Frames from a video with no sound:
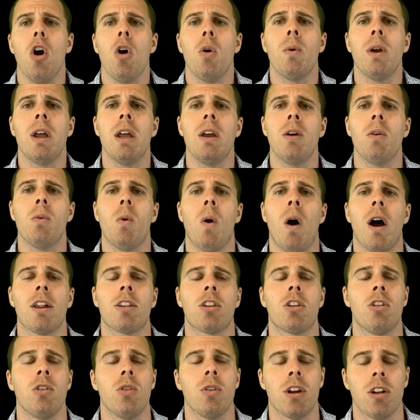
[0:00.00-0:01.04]
We
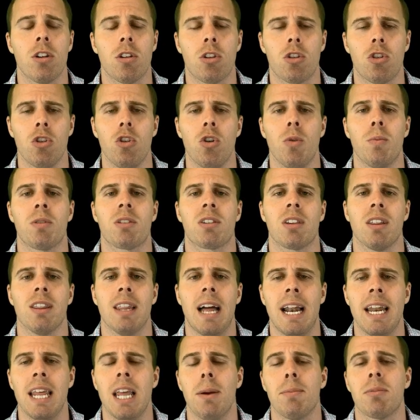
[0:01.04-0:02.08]
want to consume
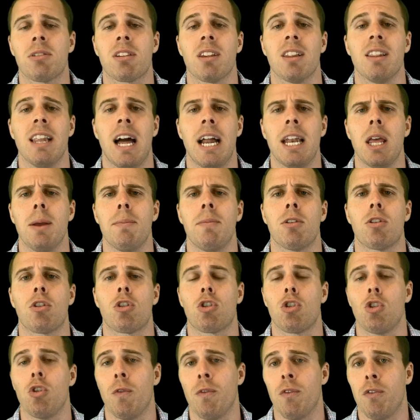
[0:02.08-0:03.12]
selenium. Selenium
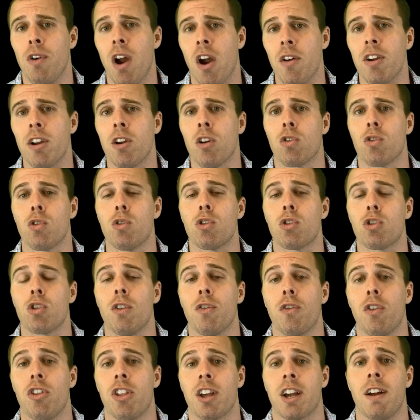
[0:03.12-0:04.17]
is very crucial
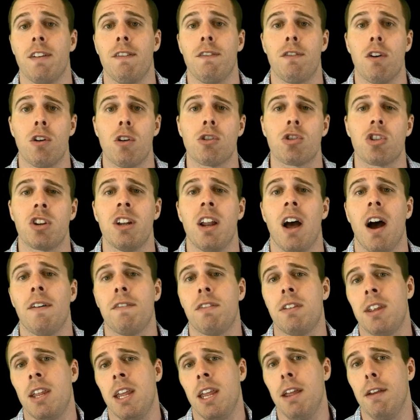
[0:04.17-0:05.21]
for the conversion
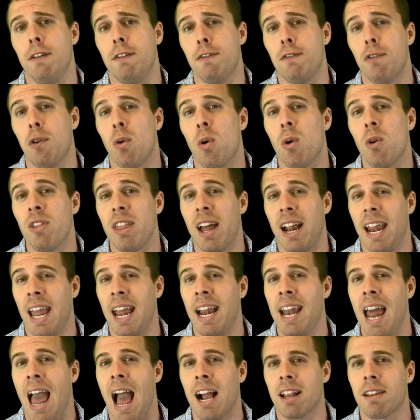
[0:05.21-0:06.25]
of T4, that
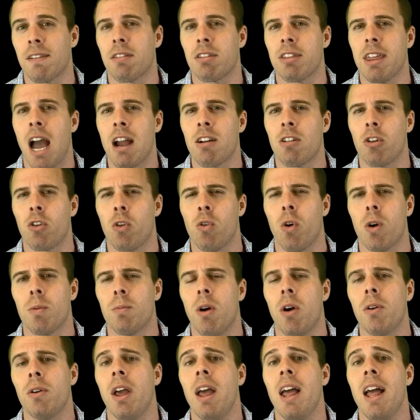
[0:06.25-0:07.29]
inactive thyroid
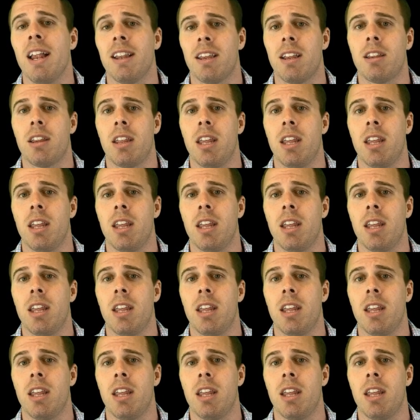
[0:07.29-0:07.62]
hormone, to